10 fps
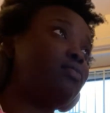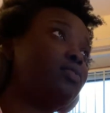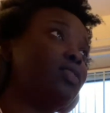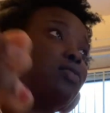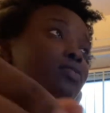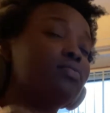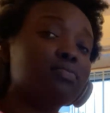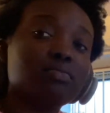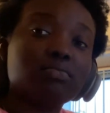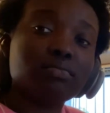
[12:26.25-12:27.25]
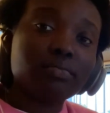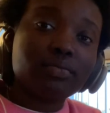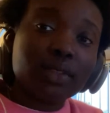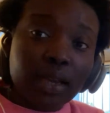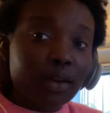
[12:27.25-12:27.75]
So
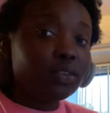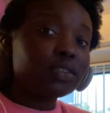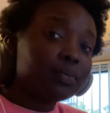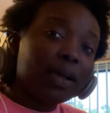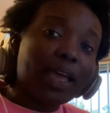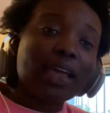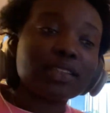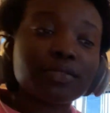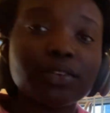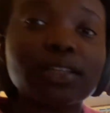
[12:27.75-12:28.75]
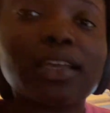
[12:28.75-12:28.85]
also, my hair's falling